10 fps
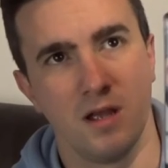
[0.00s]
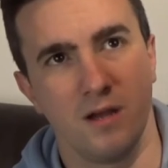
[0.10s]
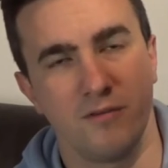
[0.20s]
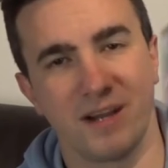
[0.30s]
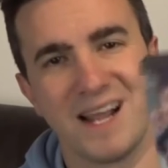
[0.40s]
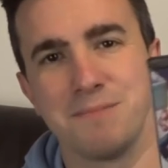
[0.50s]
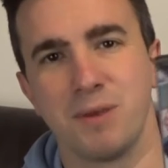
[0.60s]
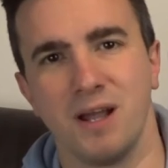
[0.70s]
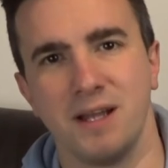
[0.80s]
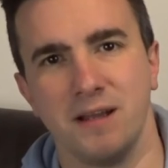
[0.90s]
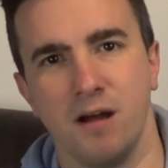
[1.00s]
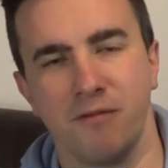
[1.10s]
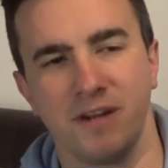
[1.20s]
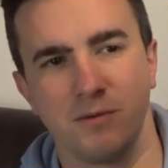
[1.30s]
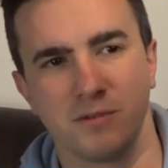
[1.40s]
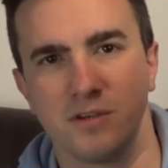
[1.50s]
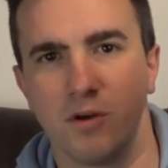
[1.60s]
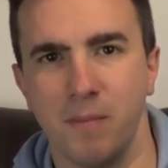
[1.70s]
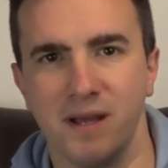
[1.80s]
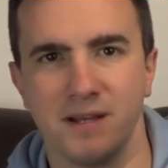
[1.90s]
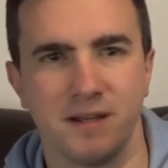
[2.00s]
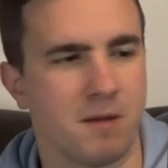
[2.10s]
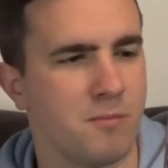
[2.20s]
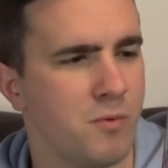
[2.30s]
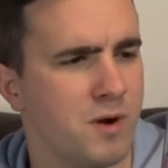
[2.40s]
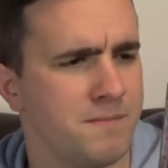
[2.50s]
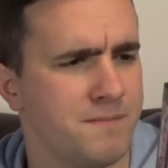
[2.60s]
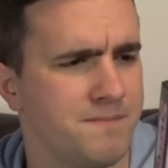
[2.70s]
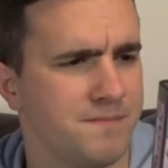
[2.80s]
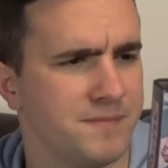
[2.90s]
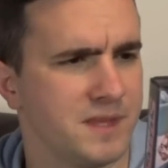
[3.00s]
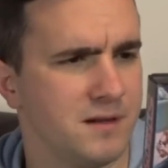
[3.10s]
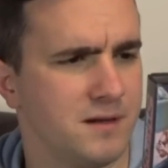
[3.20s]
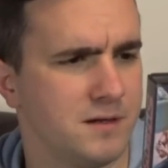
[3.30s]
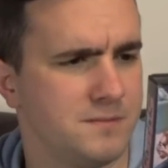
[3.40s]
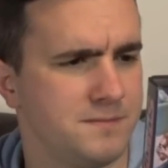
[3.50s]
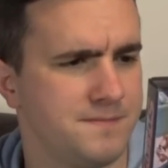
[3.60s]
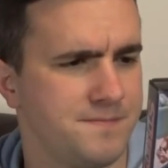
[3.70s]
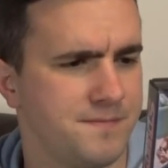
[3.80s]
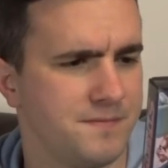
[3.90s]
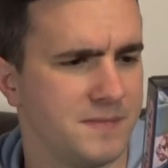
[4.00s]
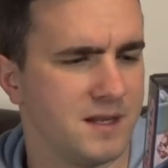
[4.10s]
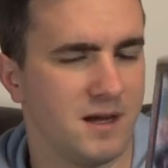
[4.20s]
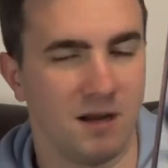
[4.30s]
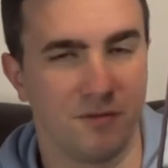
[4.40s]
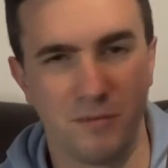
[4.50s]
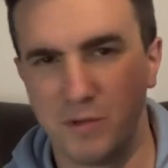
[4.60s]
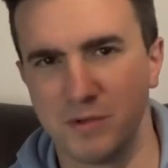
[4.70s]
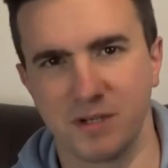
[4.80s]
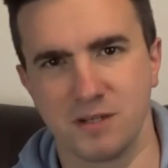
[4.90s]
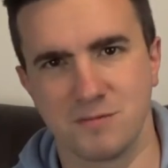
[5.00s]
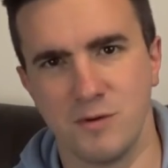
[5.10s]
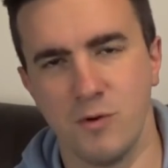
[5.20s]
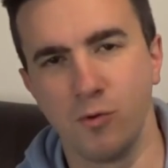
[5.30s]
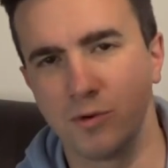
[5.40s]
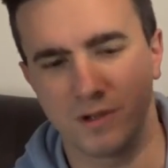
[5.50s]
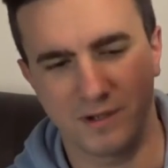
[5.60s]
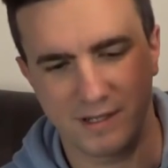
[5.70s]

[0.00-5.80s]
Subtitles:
for gameplay. I think it was a lot better than number 1. I love the music as well. All the